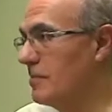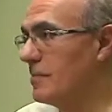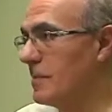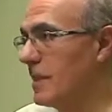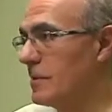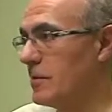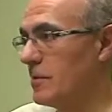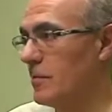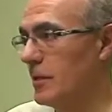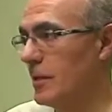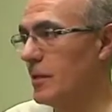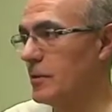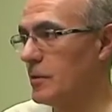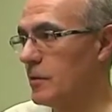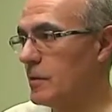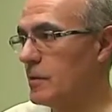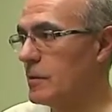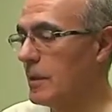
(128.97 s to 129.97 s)
That's what I
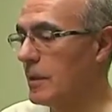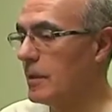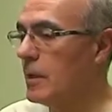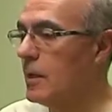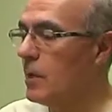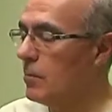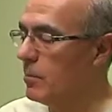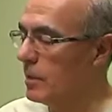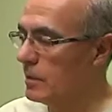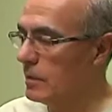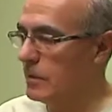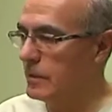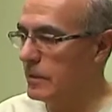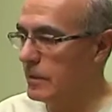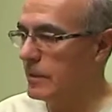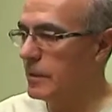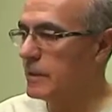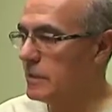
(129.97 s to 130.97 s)
should say. Okay. But
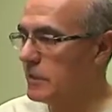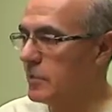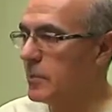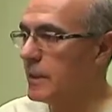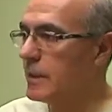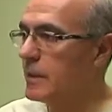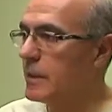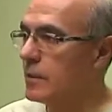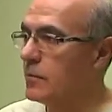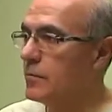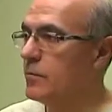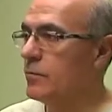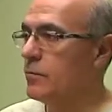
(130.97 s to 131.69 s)
it doesn't mean that